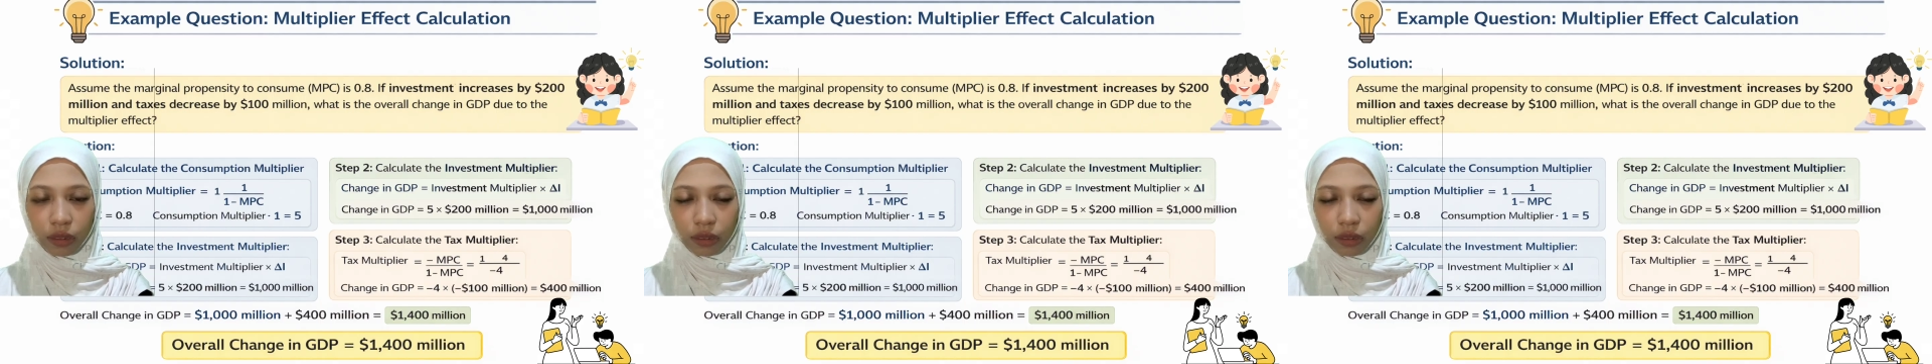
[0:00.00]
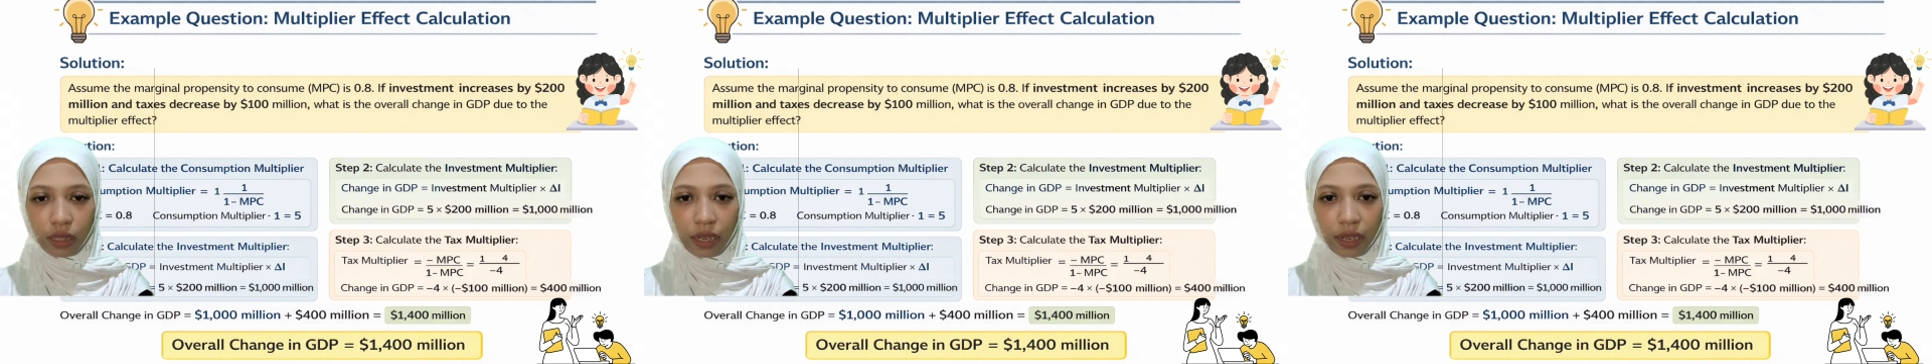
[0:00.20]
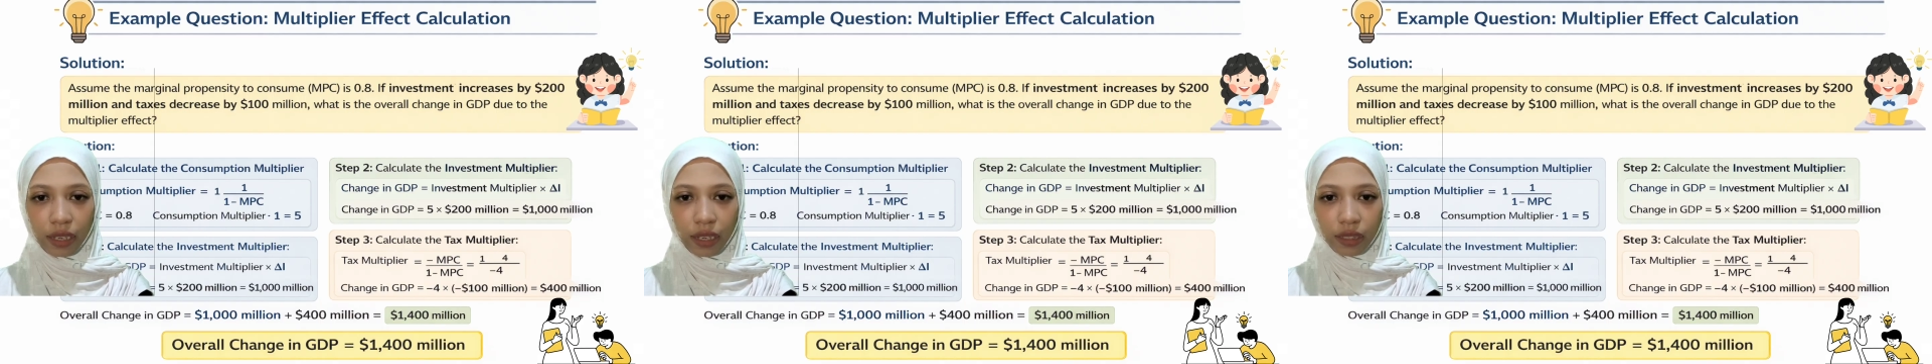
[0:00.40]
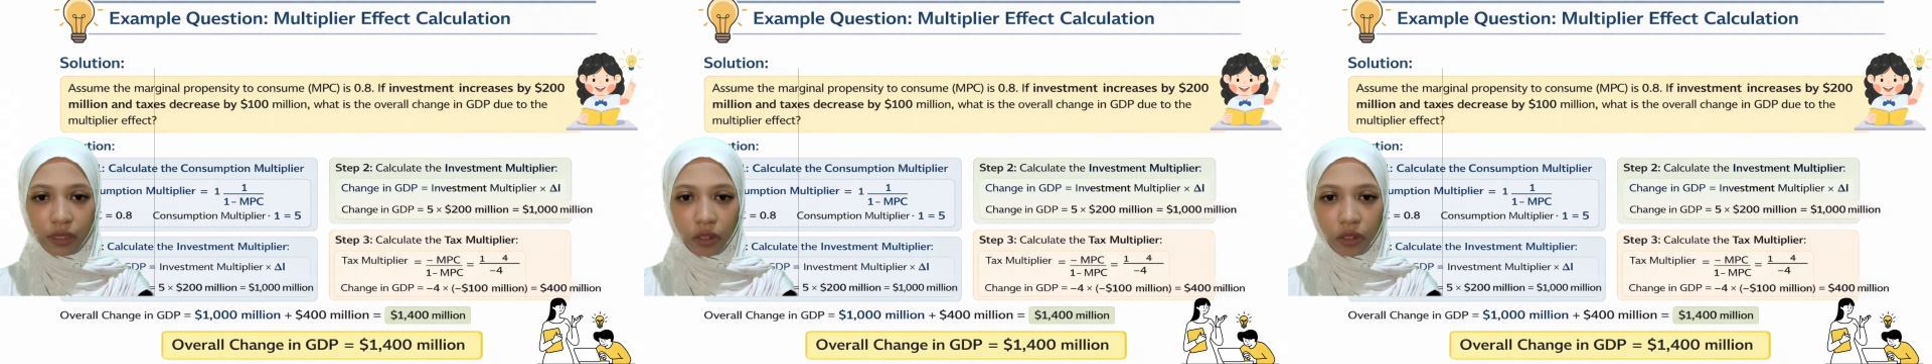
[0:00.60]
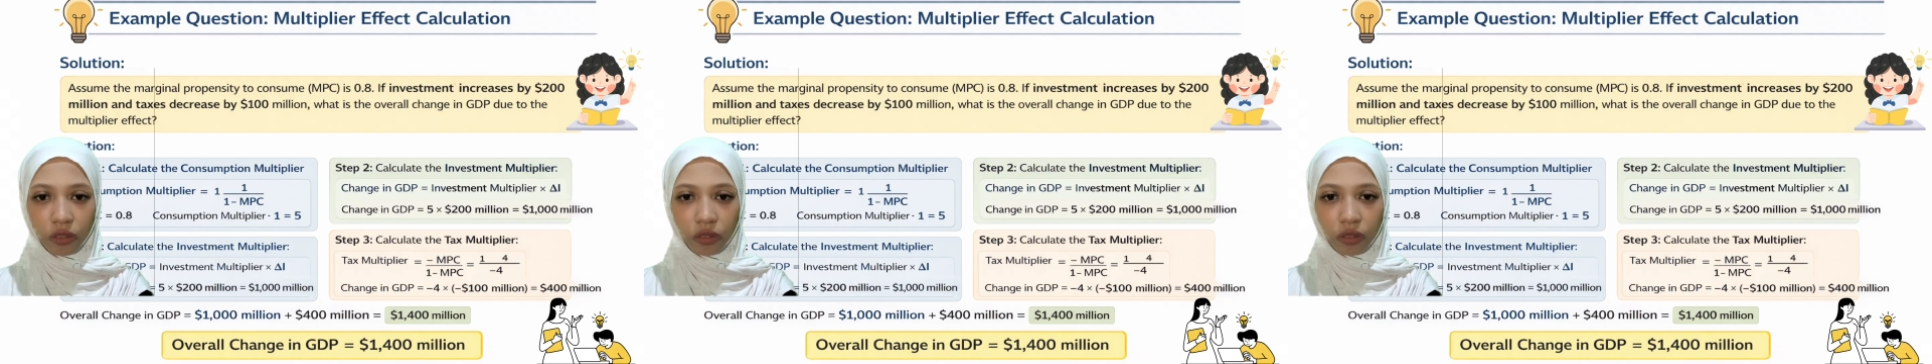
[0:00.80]

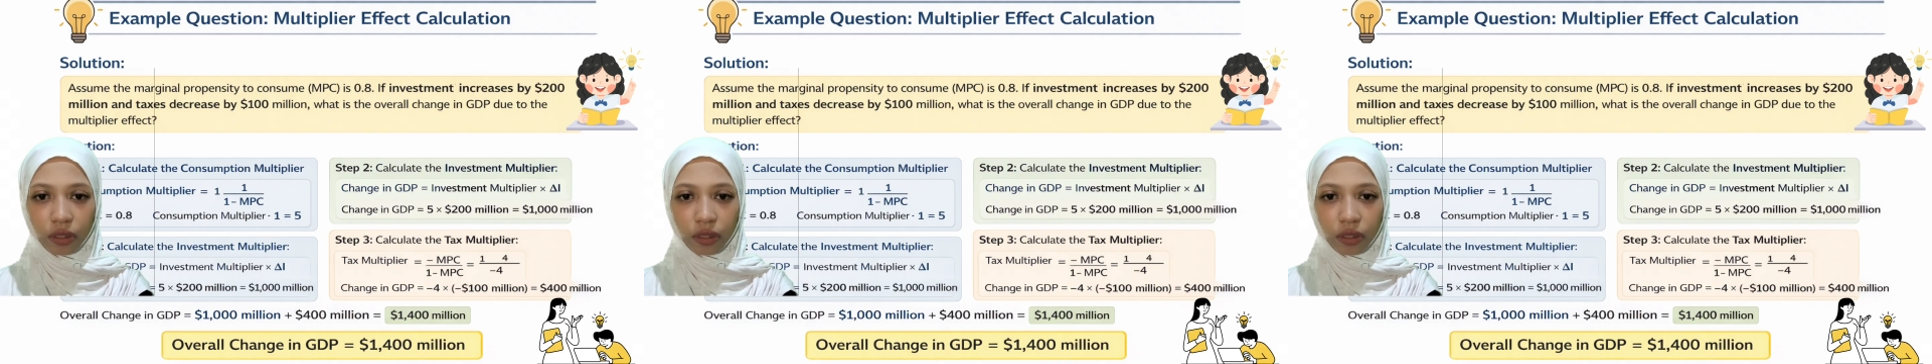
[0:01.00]
negative